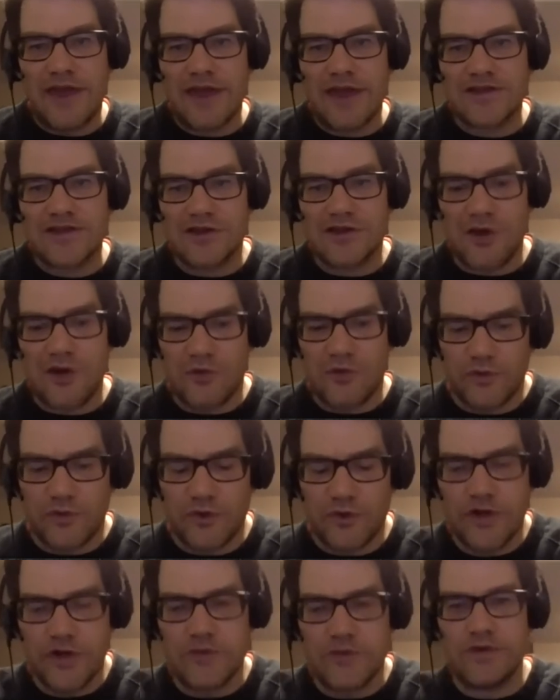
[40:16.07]
that's to go
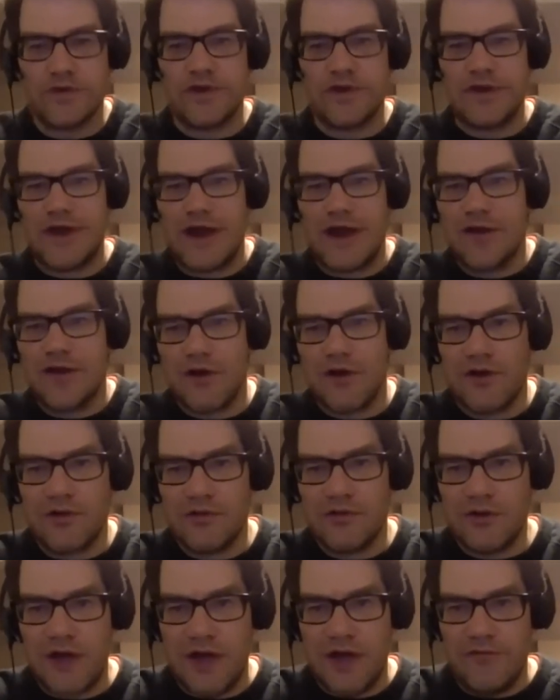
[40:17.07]
really, really
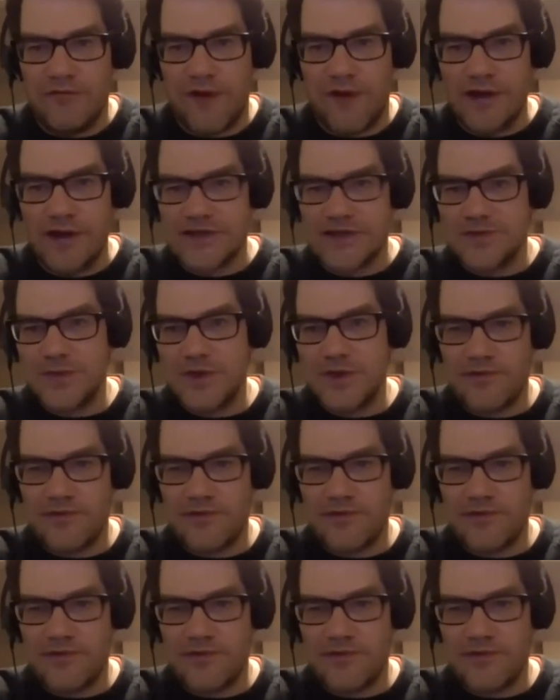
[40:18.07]
narrow and find